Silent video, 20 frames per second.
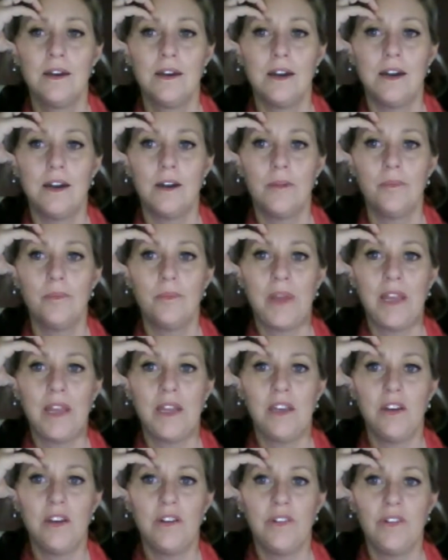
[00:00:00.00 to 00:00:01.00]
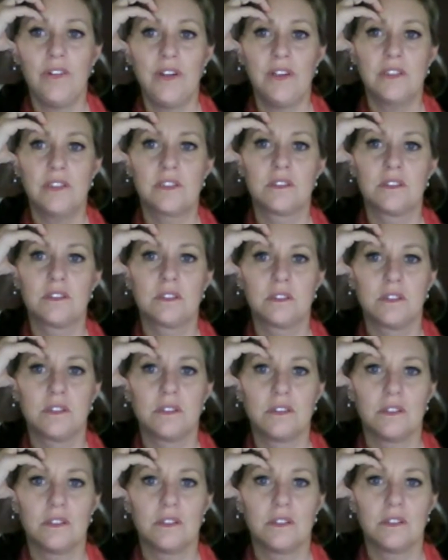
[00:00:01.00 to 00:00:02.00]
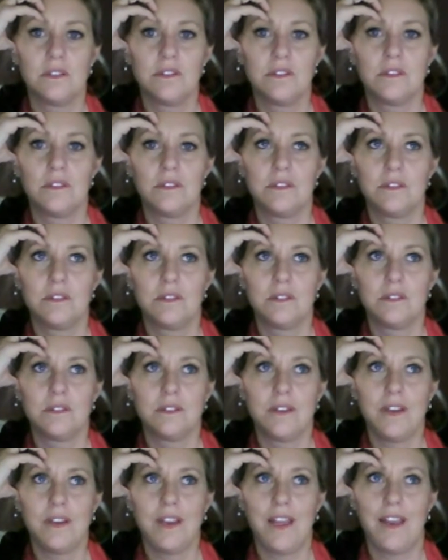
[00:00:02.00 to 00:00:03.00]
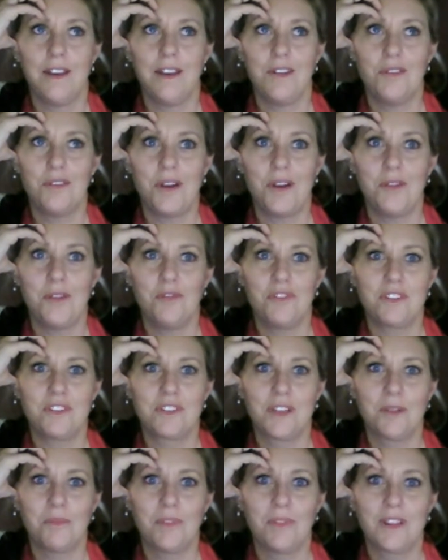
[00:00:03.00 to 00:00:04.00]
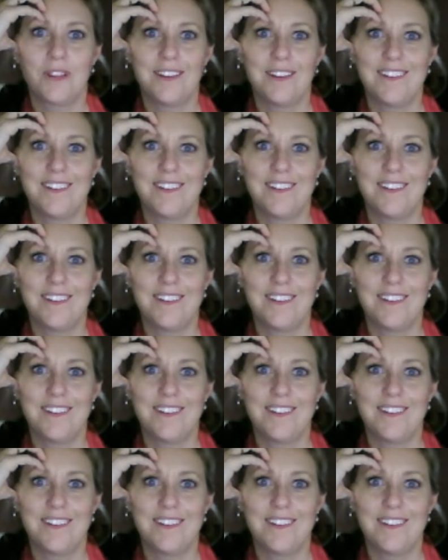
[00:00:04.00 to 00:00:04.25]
Um, Panda is an anagram for something.